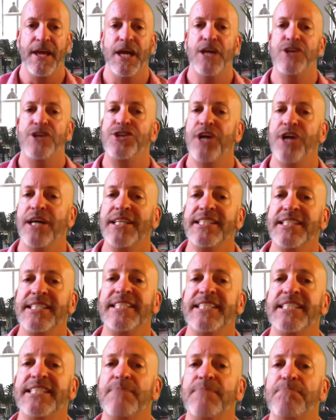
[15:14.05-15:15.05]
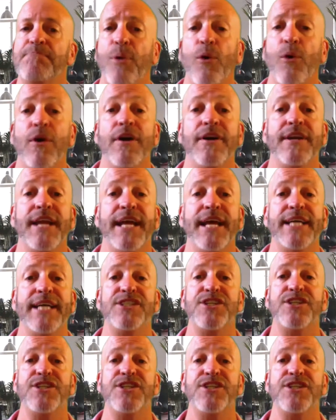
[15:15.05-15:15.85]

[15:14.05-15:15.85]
Just as important as